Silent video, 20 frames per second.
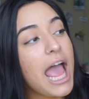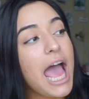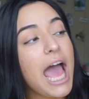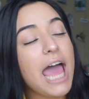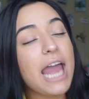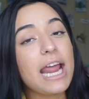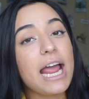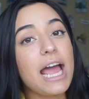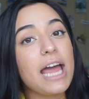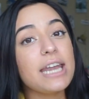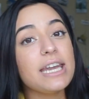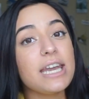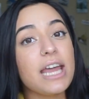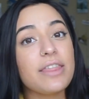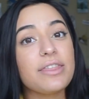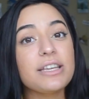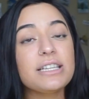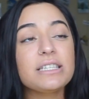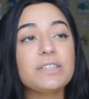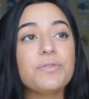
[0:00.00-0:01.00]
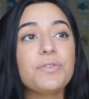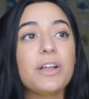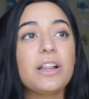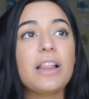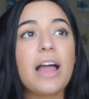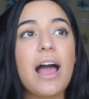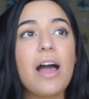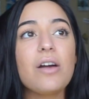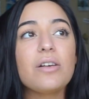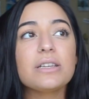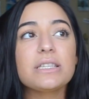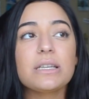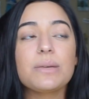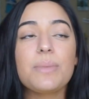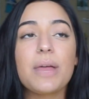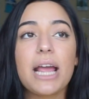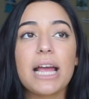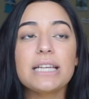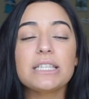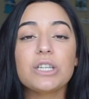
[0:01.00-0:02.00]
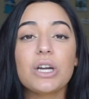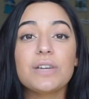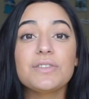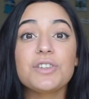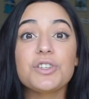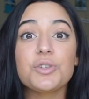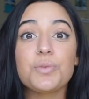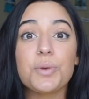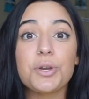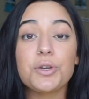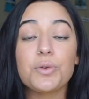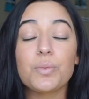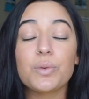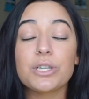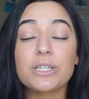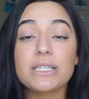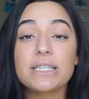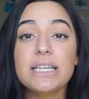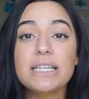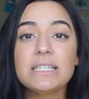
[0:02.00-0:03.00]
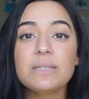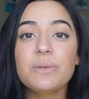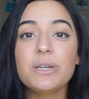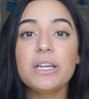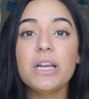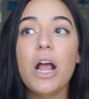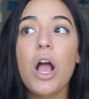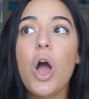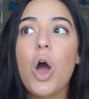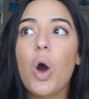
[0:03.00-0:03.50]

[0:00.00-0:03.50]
And I had nothing to fill out because I'm like, I still have to do my newborn assessment.